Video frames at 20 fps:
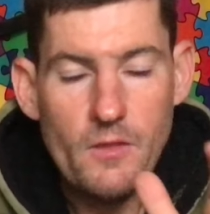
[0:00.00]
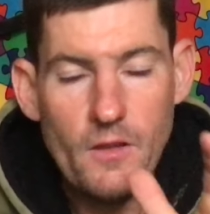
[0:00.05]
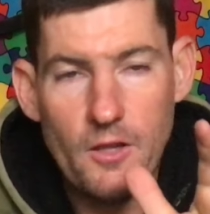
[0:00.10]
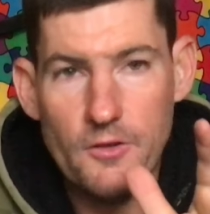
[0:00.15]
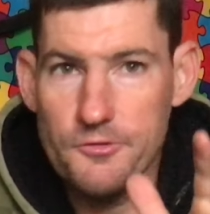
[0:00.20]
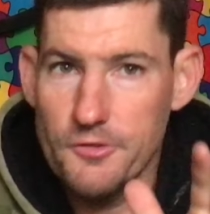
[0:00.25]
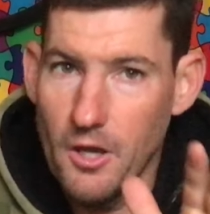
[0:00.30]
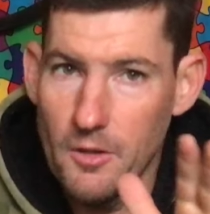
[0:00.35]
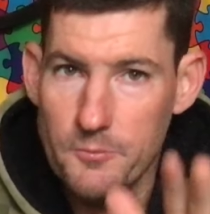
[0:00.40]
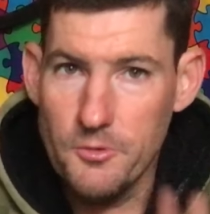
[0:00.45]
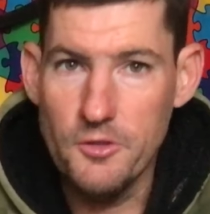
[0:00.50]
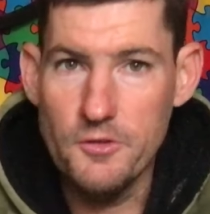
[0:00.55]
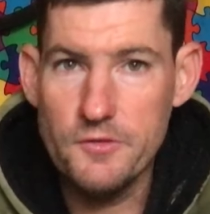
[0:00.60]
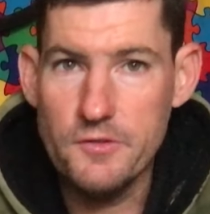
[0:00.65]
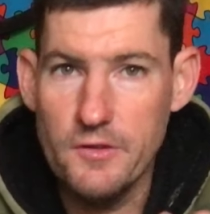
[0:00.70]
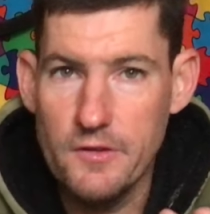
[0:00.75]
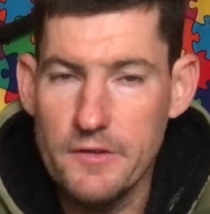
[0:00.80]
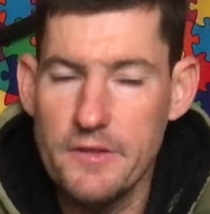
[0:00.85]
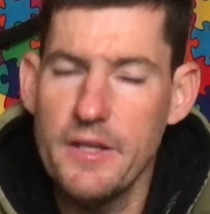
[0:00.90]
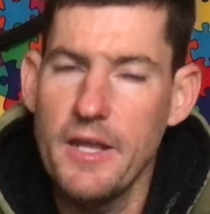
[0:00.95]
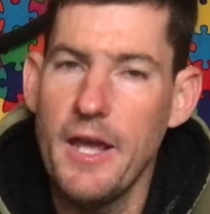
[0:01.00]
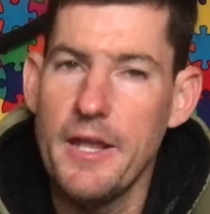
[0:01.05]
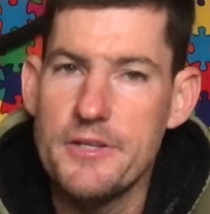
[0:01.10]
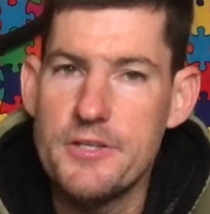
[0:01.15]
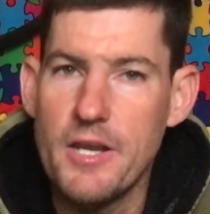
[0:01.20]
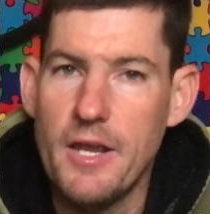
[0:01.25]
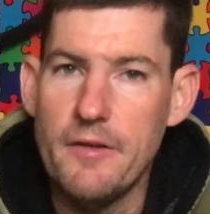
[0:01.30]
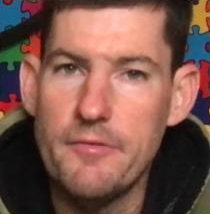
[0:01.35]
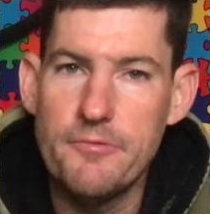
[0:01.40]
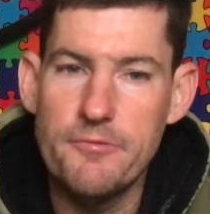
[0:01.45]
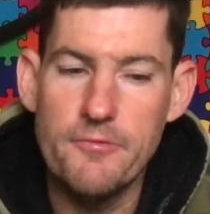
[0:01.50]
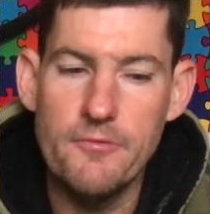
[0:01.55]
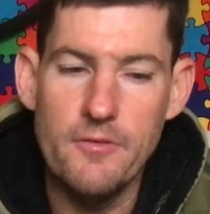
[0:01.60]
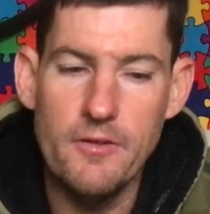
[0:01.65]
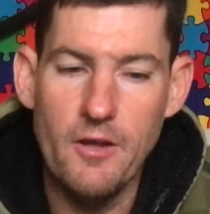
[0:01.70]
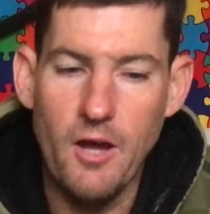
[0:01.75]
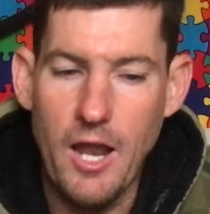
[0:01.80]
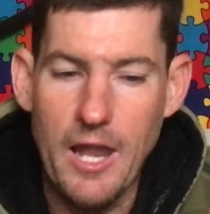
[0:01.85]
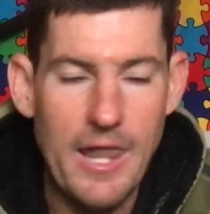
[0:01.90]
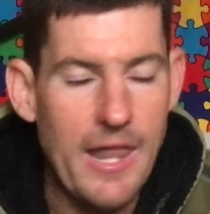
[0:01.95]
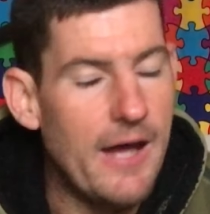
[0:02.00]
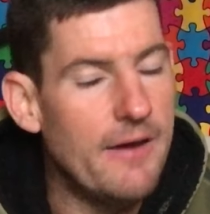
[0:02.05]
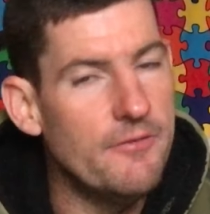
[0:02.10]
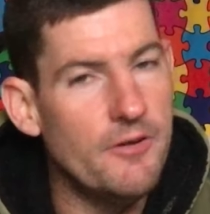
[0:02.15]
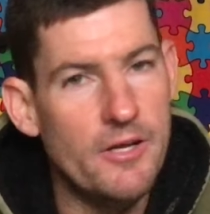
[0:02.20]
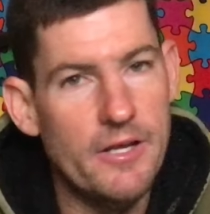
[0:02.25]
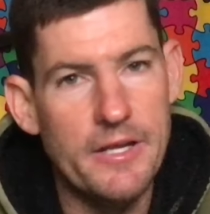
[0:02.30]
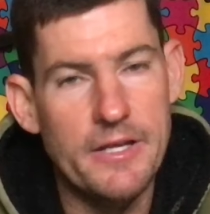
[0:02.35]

So I'm used to the DHF, I love it.